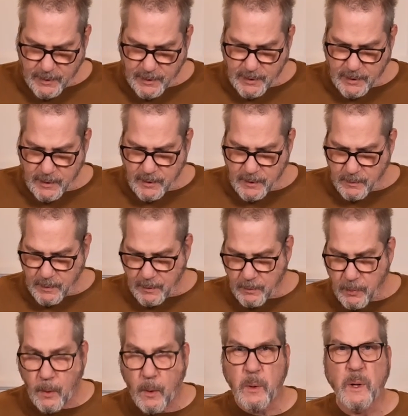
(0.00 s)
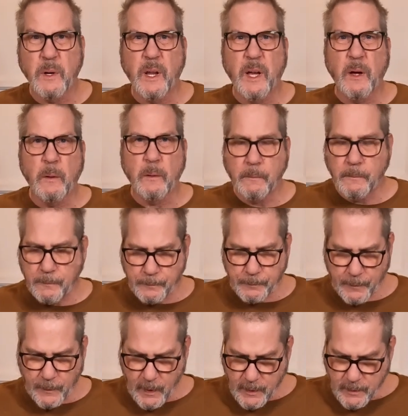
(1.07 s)
this has been broken down,
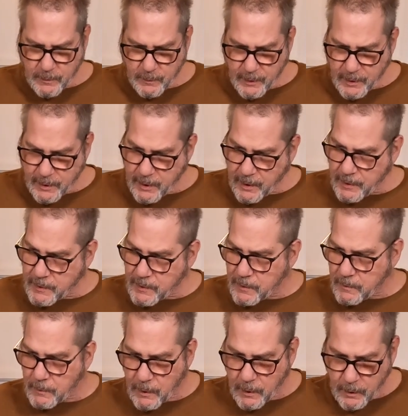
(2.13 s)
it's really nice.